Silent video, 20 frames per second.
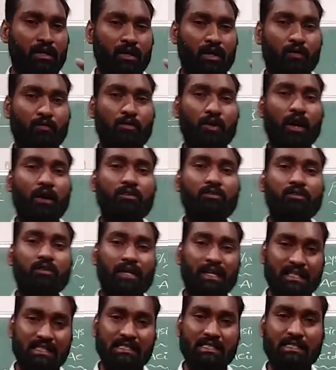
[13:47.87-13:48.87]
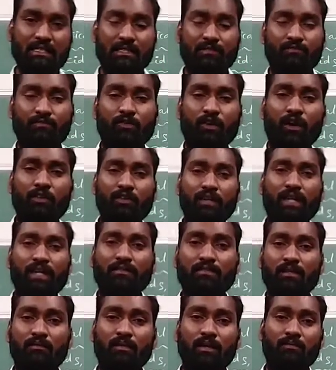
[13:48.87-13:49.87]
We have to consider, we have to take
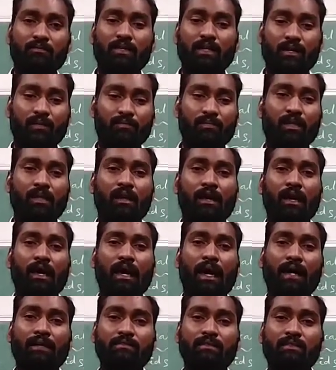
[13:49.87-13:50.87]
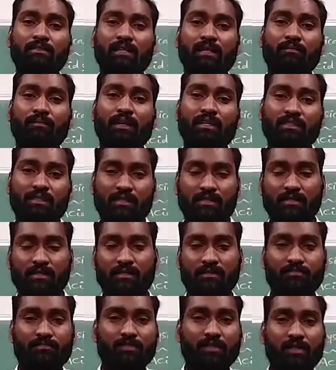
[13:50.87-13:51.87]
some of the acids and
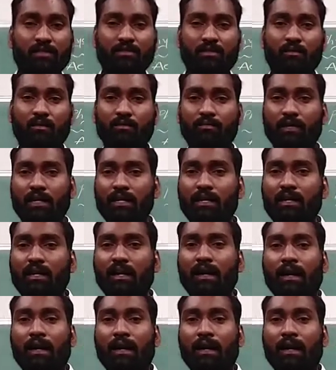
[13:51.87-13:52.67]
bases. Some of the